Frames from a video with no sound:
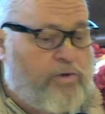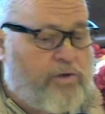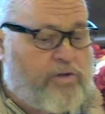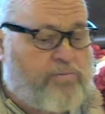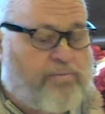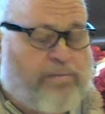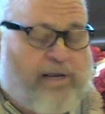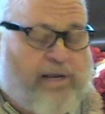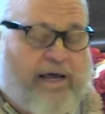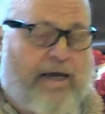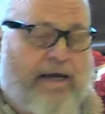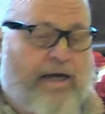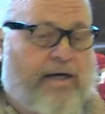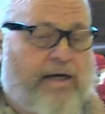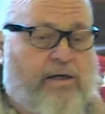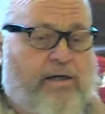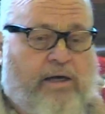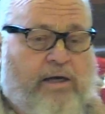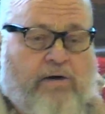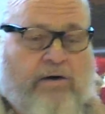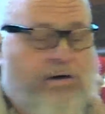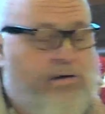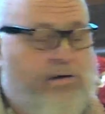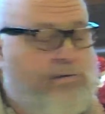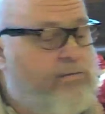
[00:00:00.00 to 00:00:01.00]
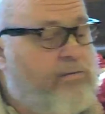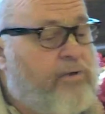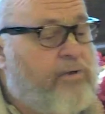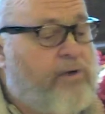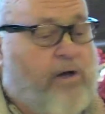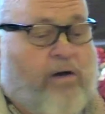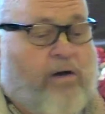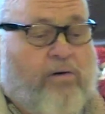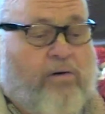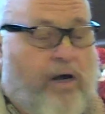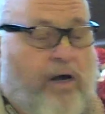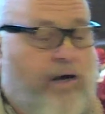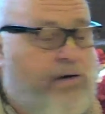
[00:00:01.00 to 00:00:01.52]
blank. I
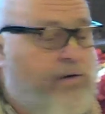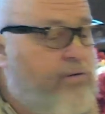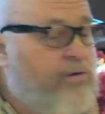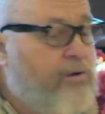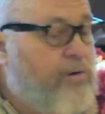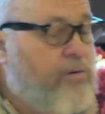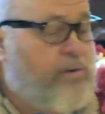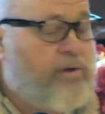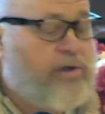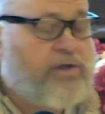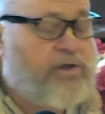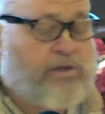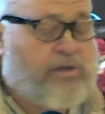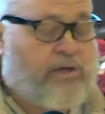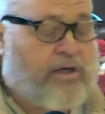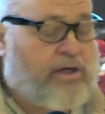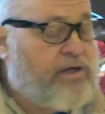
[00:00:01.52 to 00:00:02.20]
don't know what he said.